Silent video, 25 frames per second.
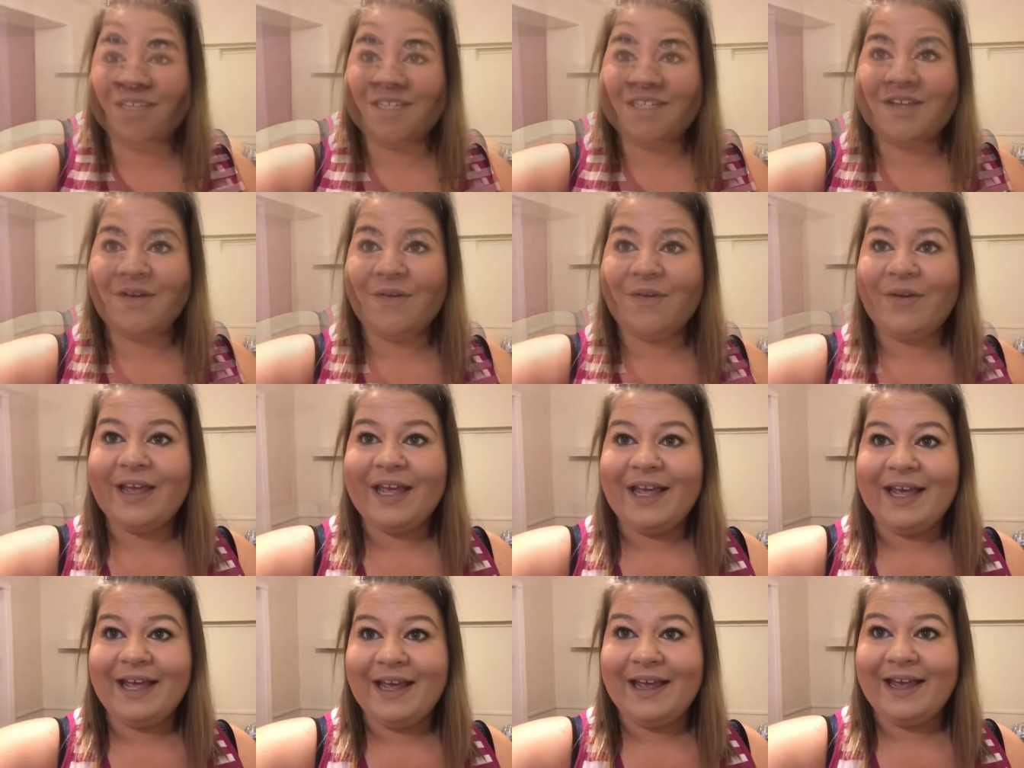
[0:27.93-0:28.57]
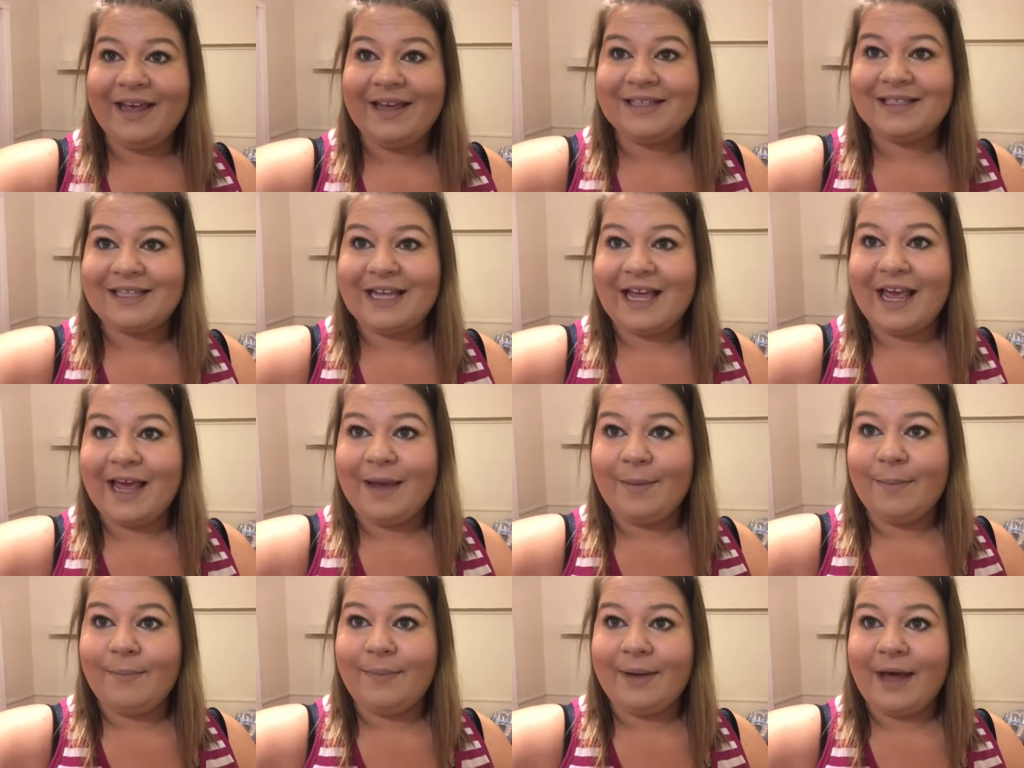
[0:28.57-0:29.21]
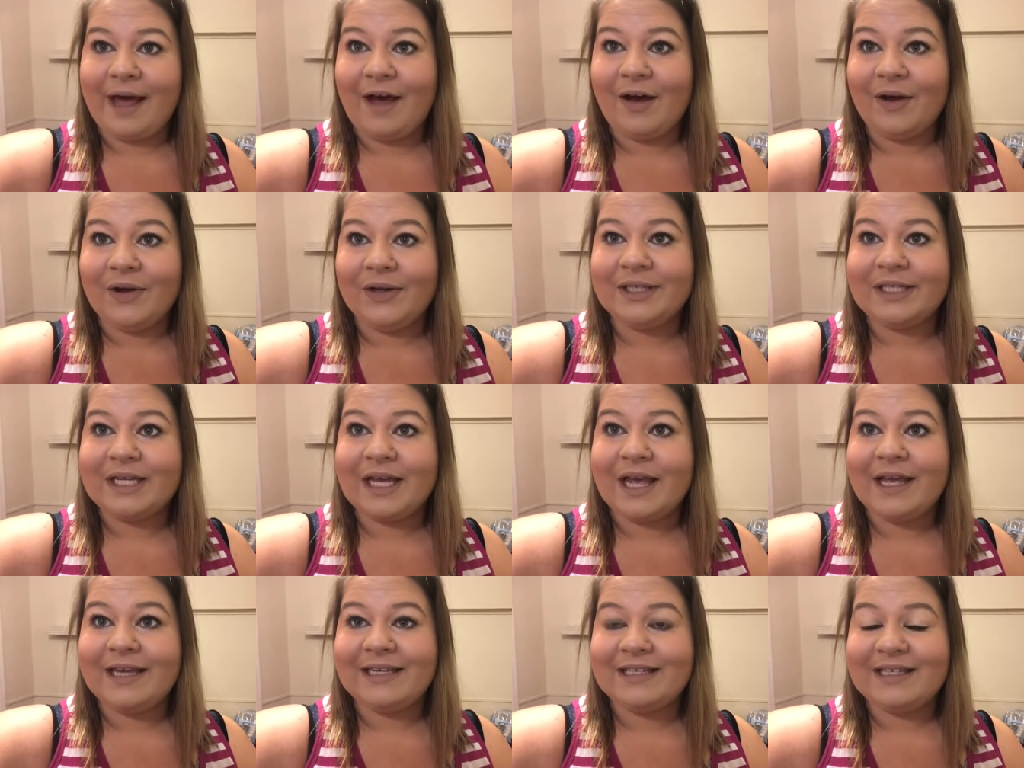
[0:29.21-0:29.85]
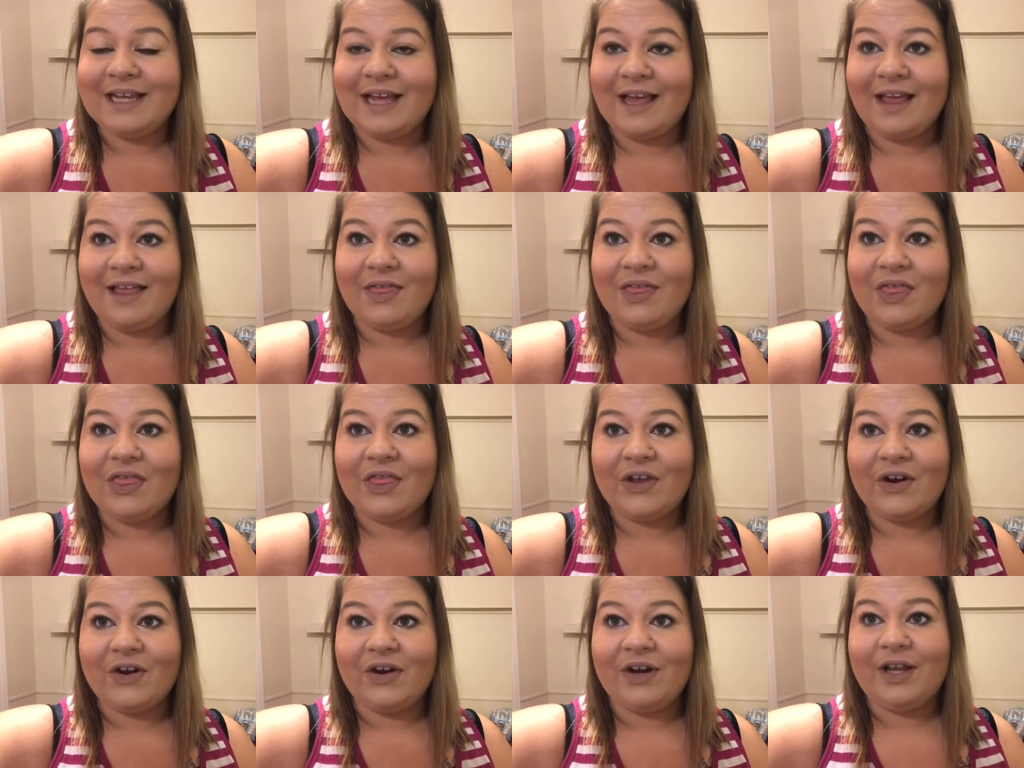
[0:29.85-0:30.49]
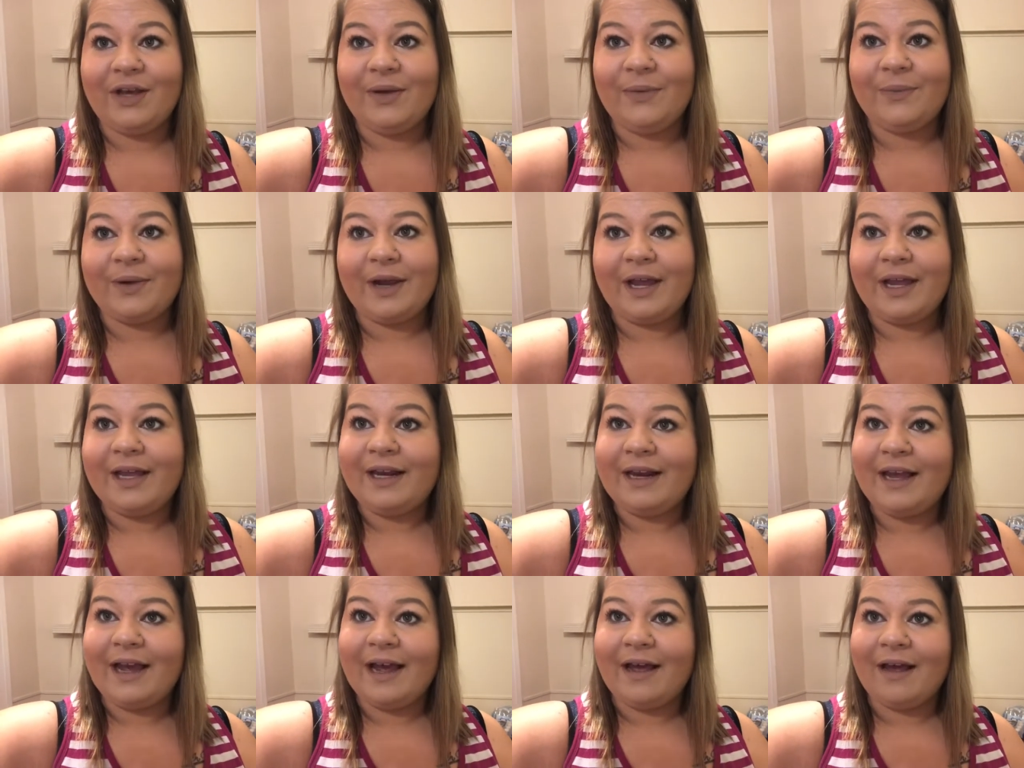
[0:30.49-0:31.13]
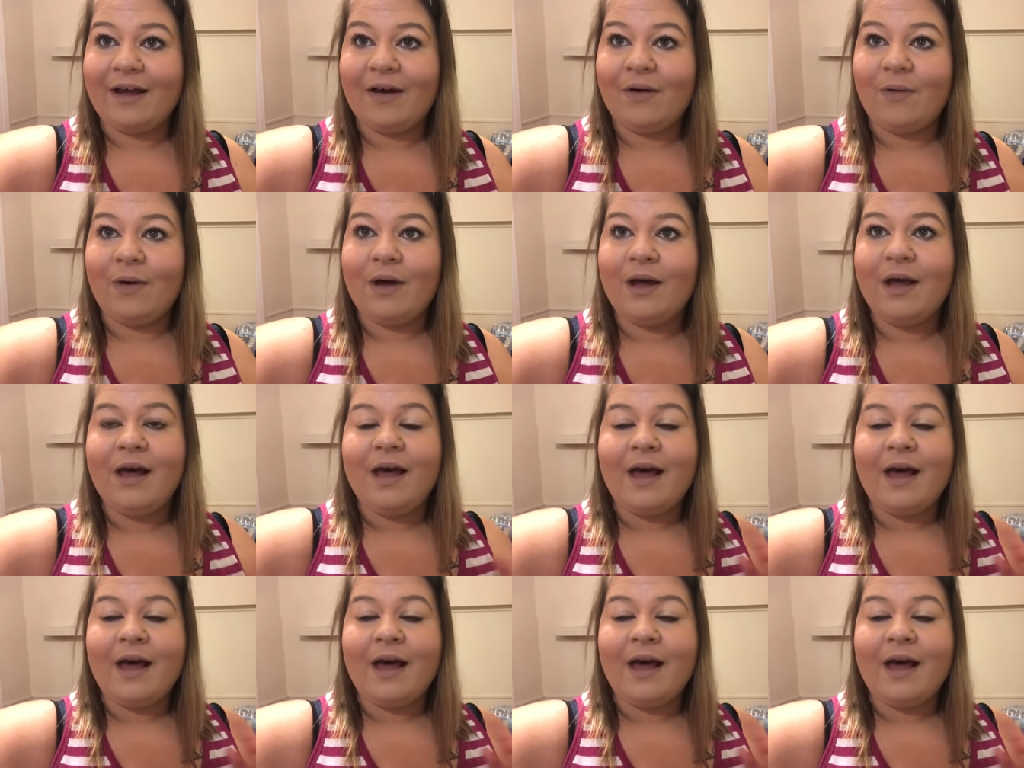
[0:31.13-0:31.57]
So it is about 10.30 right now.